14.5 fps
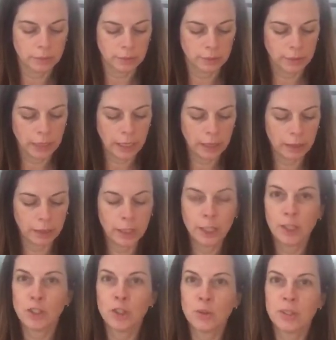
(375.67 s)
can't think and
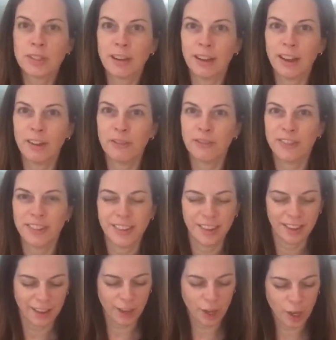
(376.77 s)
do stuff.
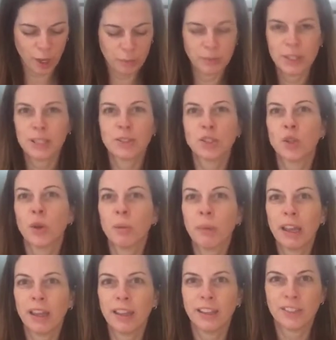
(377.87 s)
It's showing my
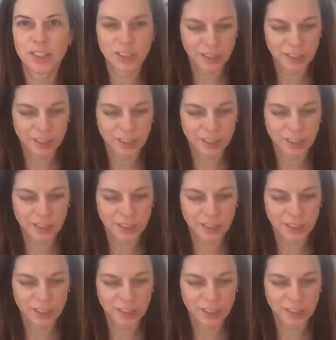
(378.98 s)
age.